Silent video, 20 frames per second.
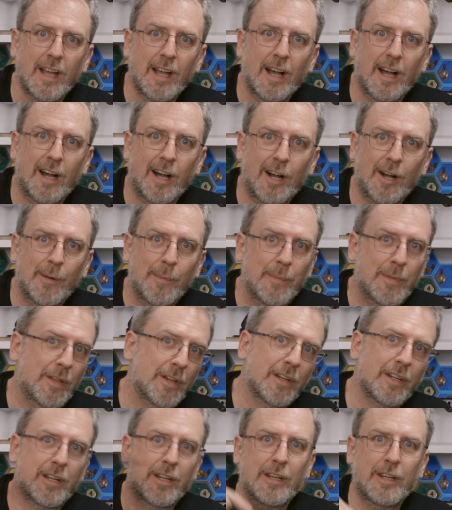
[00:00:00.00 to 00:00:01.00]

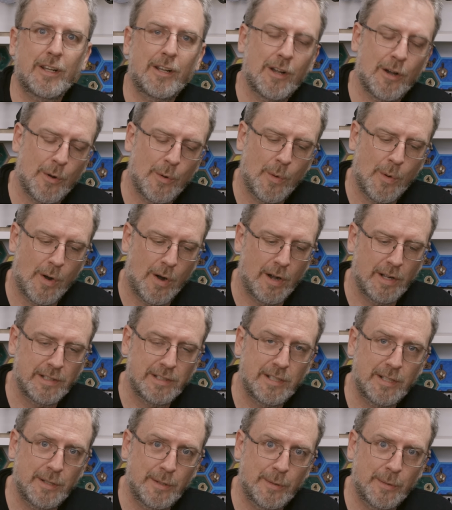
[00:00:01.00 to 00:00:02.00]
They're gonna go
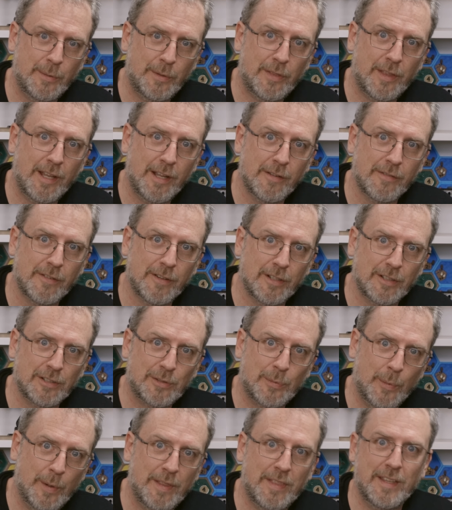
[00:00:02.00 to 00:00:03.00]
onto
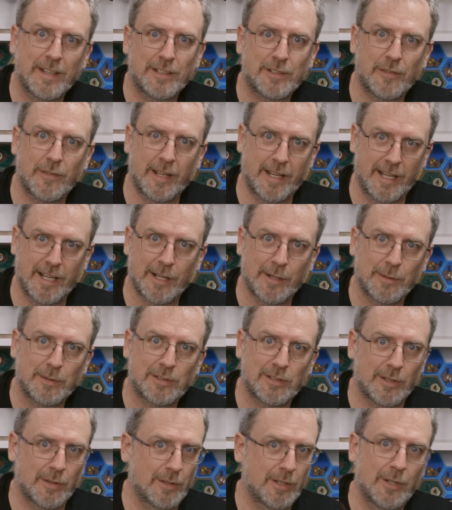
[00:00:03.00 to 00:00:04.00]
Thingiverse with this video,
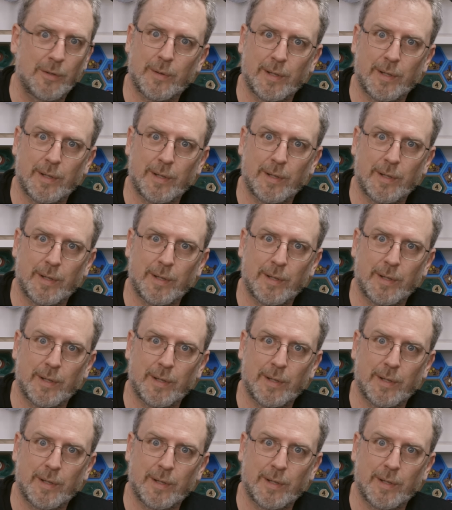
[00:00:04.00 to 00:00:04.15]
so you